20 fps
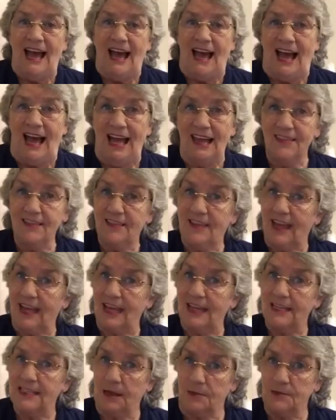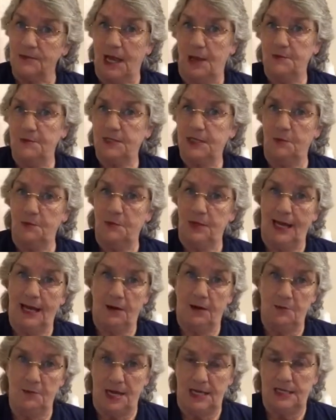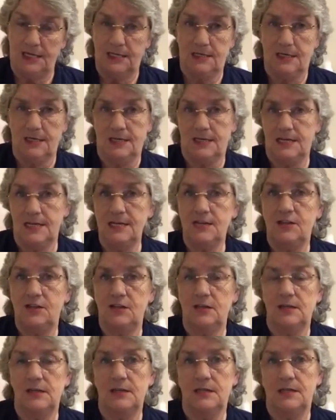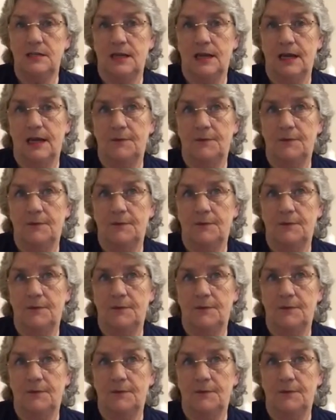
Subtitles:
And they sometimes can be our best teachers.